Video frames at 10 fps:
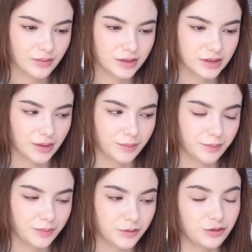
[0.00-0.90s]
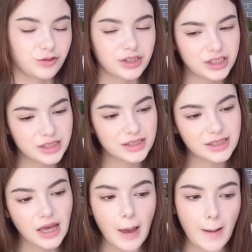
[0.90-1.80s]
some nutritions.
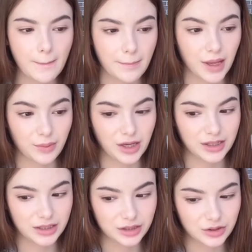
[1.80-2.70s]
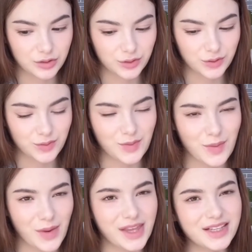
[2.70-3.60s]
Maybe I need to
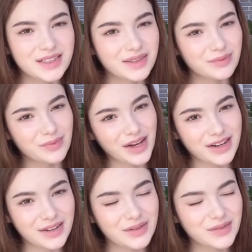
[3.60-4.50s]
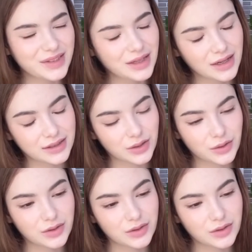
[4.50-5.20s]
manage it better, but I don't know.